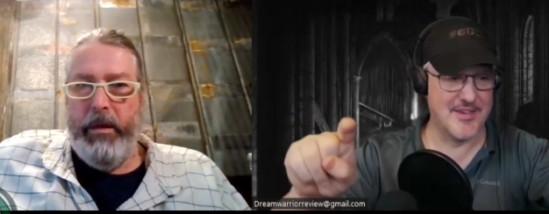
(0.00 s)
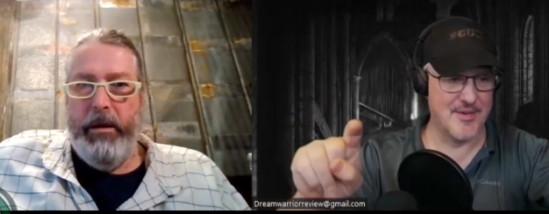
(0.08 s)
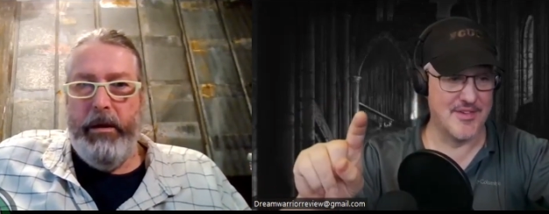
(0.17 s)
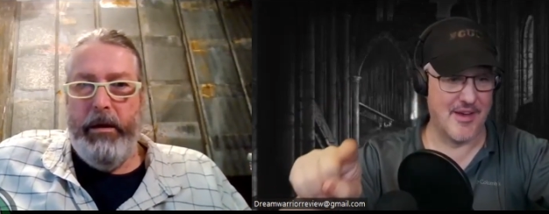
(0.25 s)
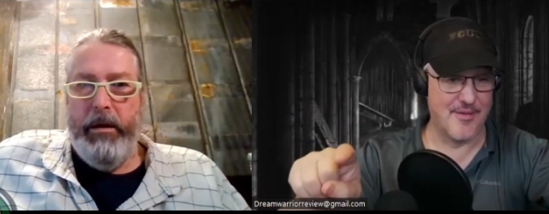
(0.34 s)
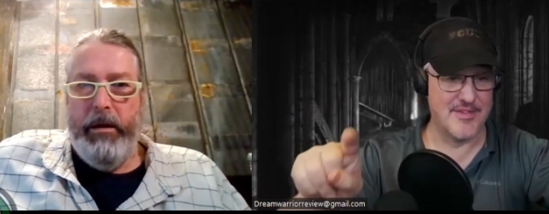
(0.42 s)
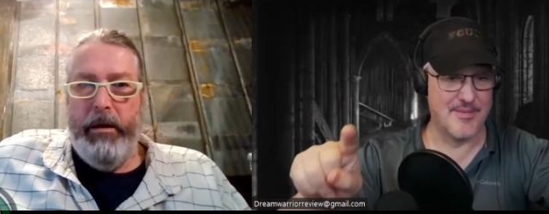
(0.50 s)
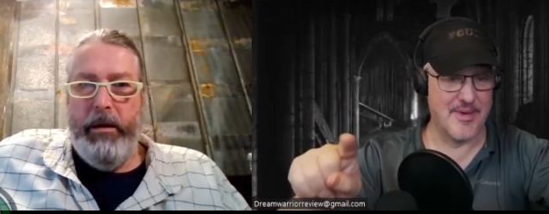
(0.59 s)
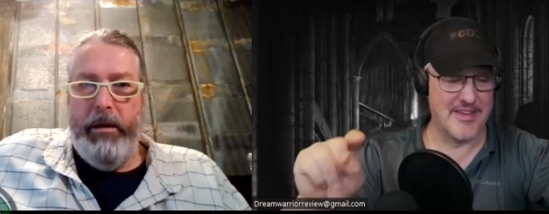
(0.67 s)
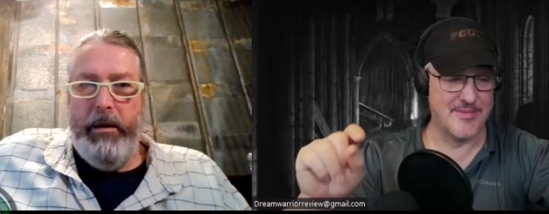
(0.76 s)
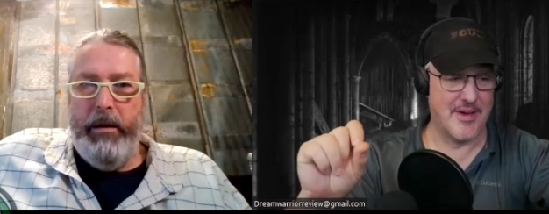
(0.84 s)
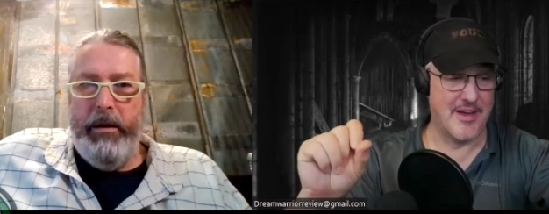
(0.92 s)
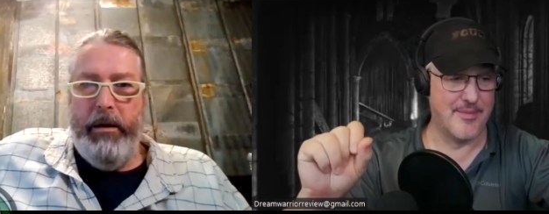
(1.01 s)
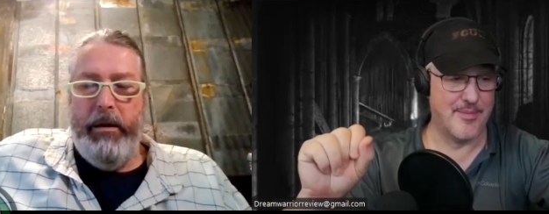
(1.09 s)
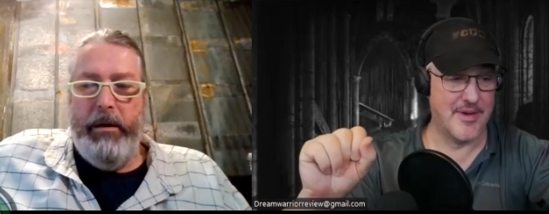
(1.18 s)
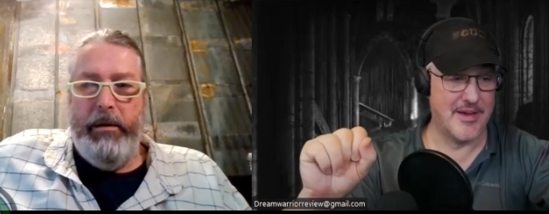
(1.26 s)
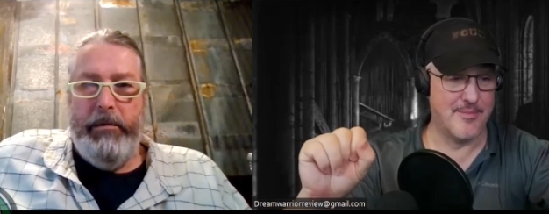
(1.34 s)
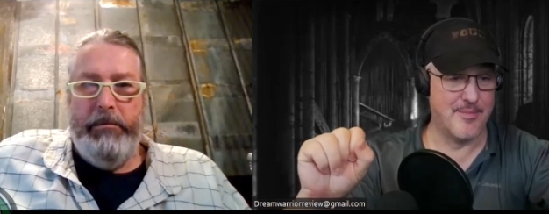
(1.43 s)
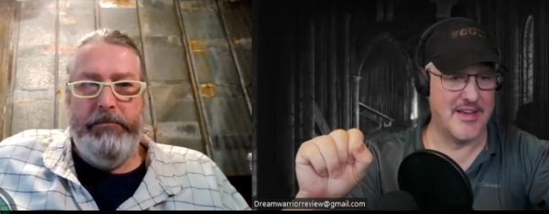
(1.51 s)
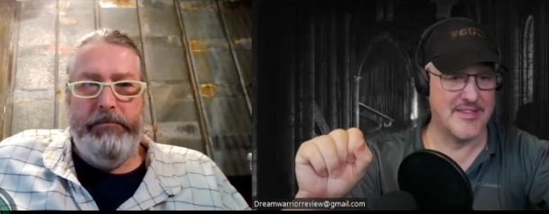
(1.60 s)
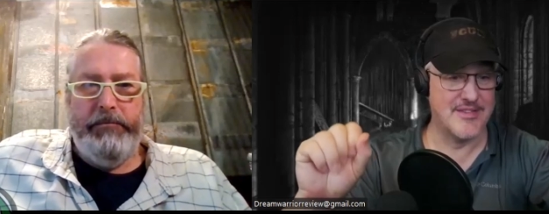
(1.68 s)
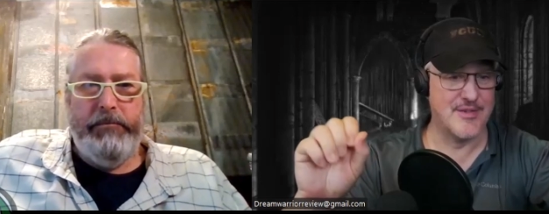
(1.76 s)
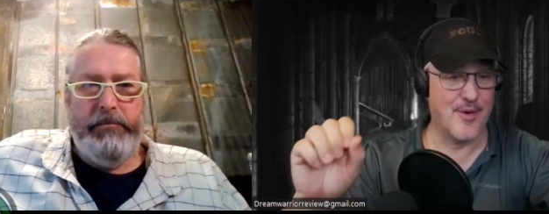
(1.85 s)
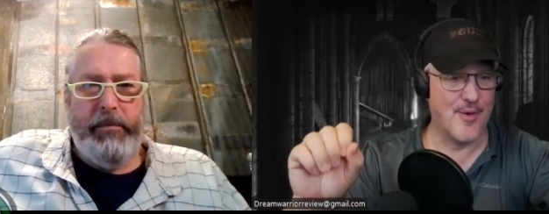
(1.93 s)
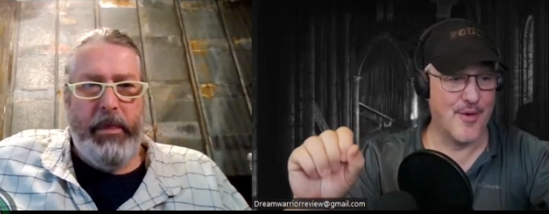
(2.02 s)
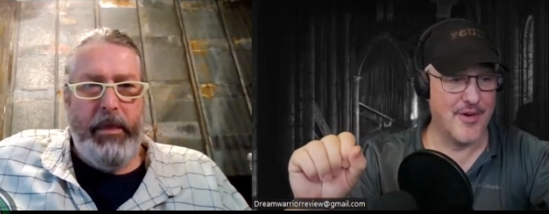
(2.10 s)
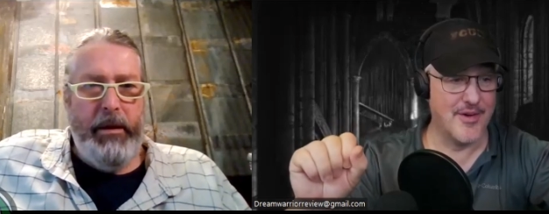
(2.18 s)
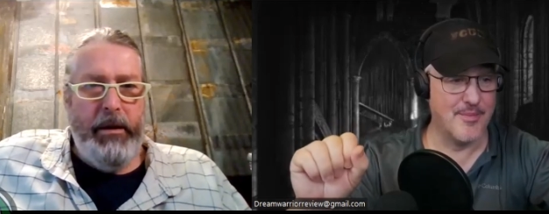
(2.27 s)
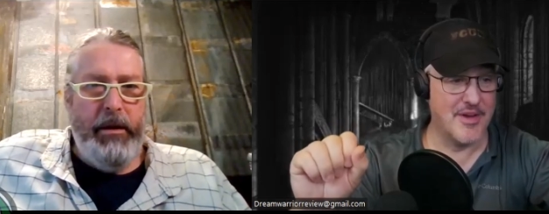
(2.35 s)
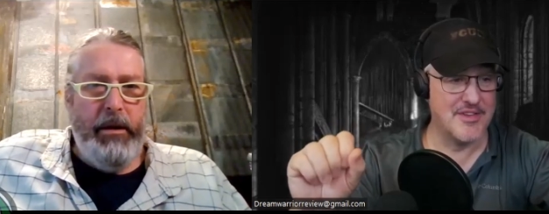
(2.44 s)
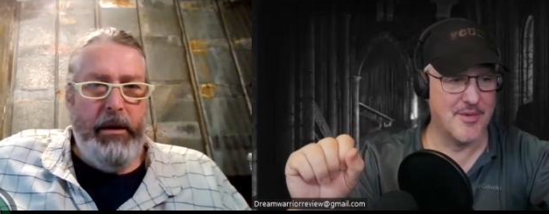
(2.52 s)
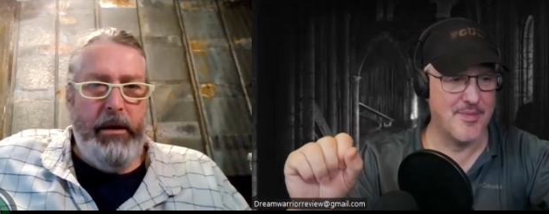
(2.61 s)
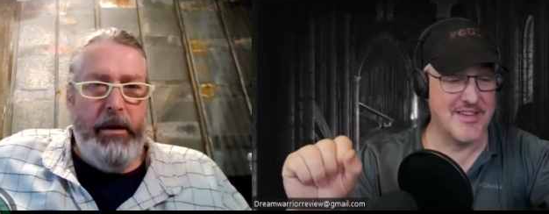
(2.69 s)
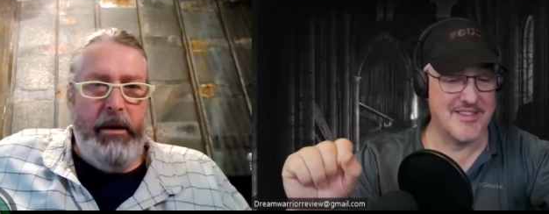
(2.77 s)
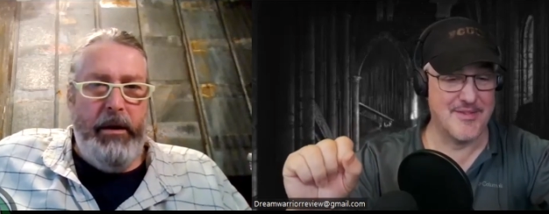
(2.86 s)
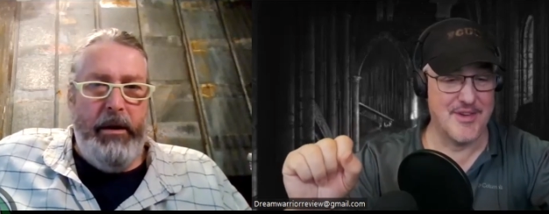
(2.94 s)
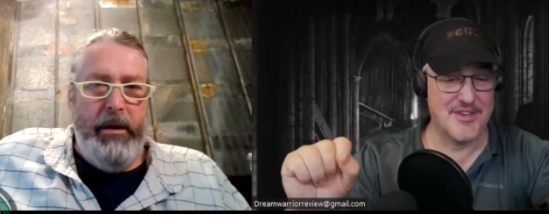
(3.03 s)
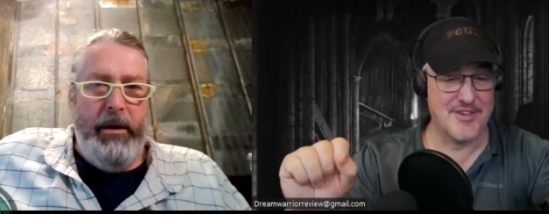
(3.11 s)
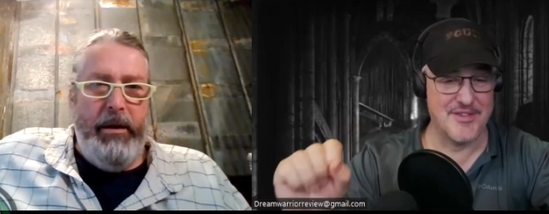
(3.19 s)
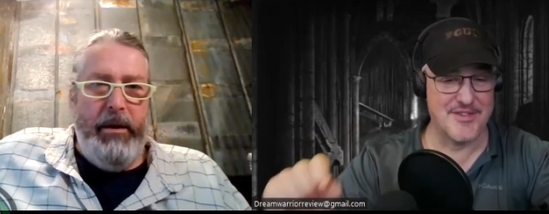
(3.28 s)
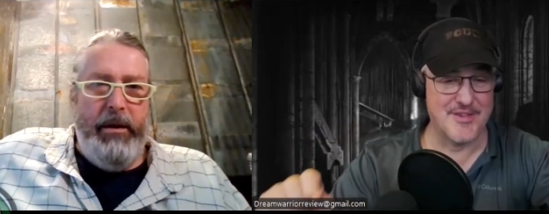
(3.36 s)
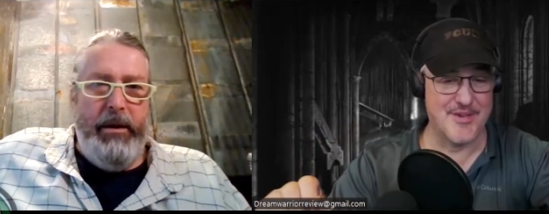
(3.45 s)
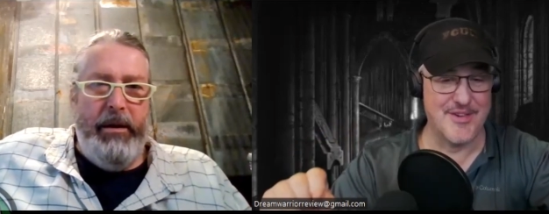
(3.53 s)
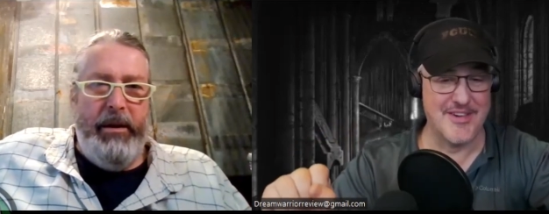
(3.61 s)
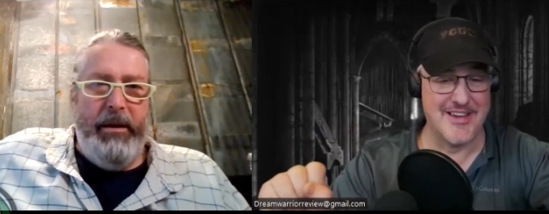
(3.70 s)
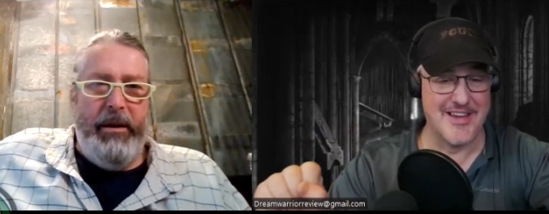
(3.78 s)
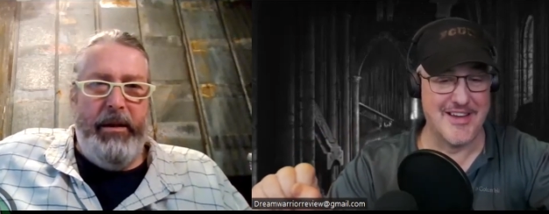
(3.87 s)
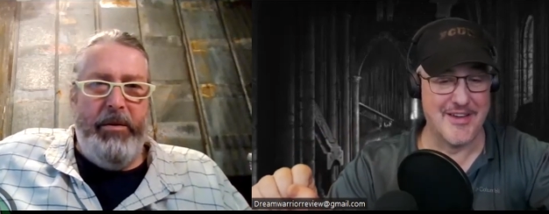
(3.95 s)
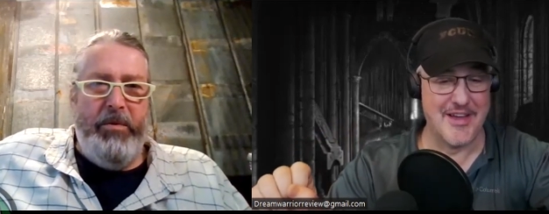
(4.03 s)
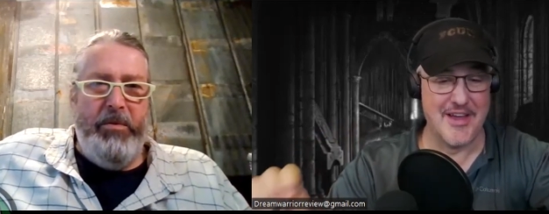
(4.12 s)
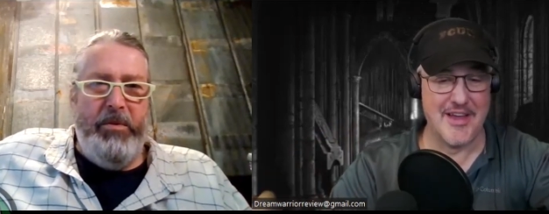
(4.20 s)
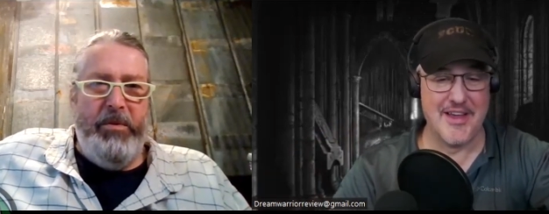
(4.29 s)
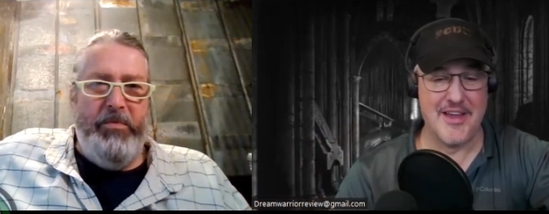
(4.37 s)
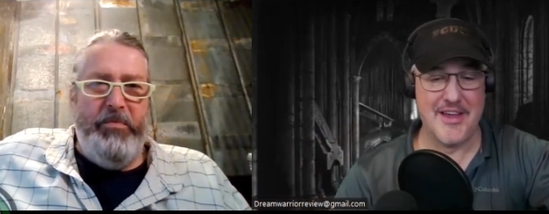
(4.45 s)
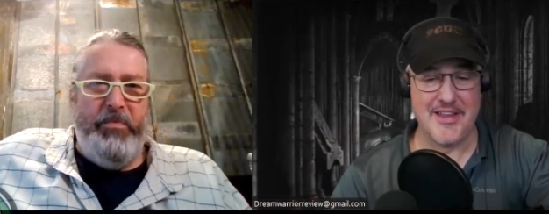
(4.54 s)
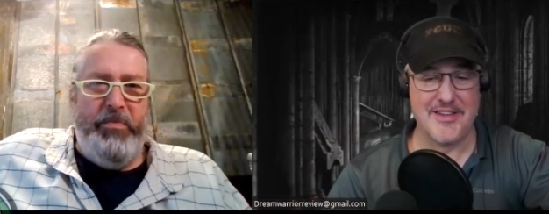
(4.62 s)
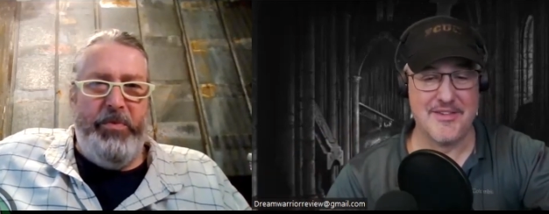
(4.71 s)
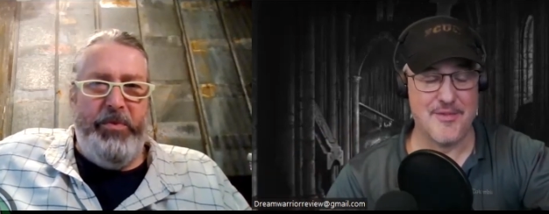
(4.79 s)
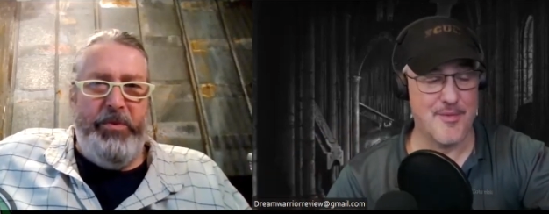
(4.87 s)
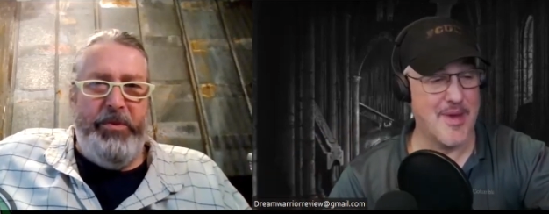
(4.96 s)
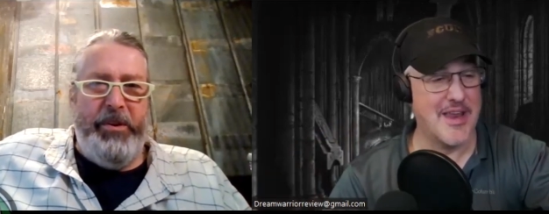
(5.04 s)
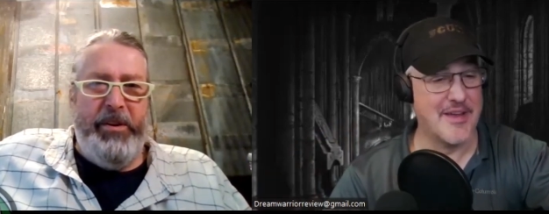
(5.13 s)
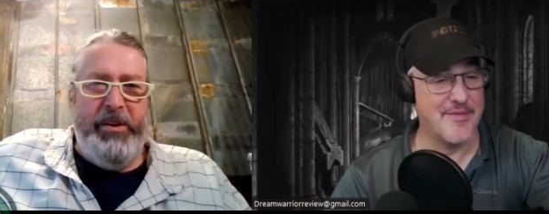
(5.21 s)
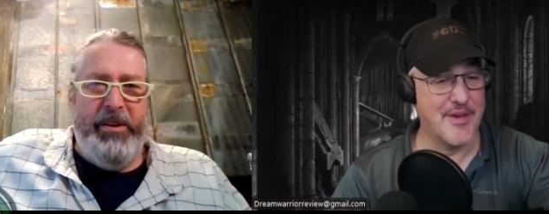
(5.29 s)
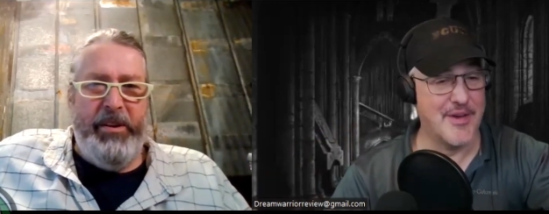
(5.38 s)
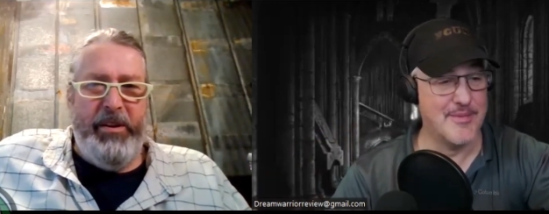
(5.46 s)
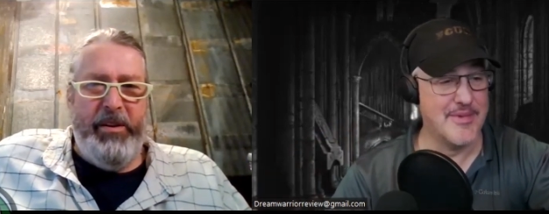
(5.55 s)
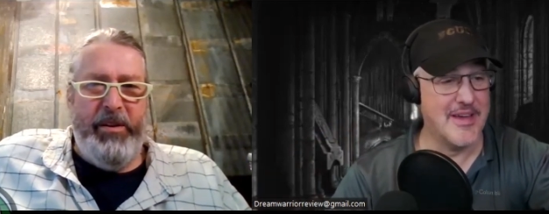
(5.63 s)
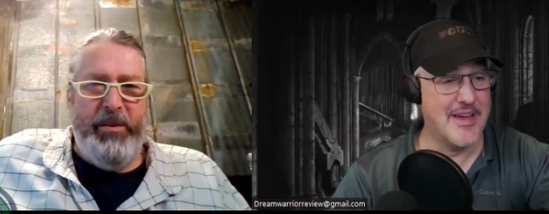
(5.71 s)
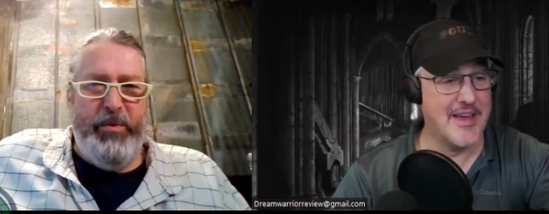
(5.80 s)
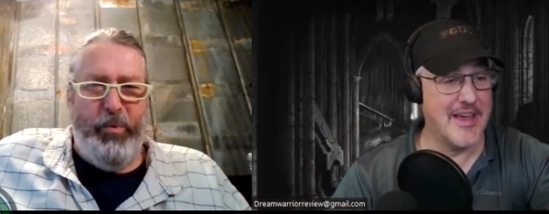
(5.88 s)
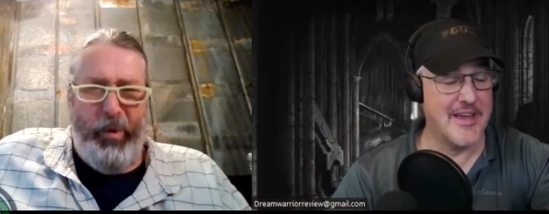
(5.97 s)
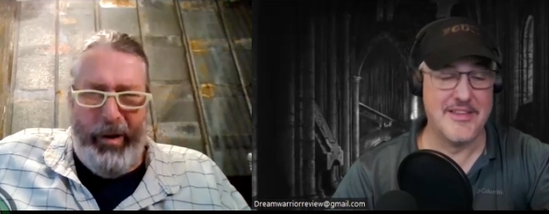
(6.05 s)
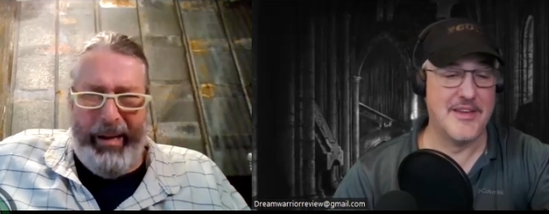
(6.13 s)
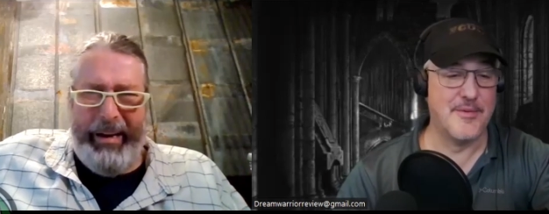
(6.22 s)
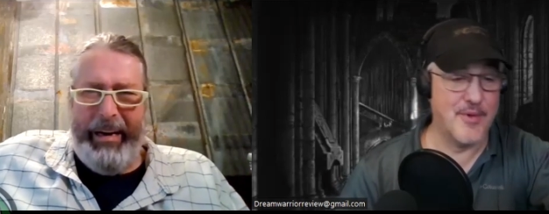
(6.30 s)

Speaker 1: which I was amazed by. But best score, best, best original score in a in a dramatic film, it really?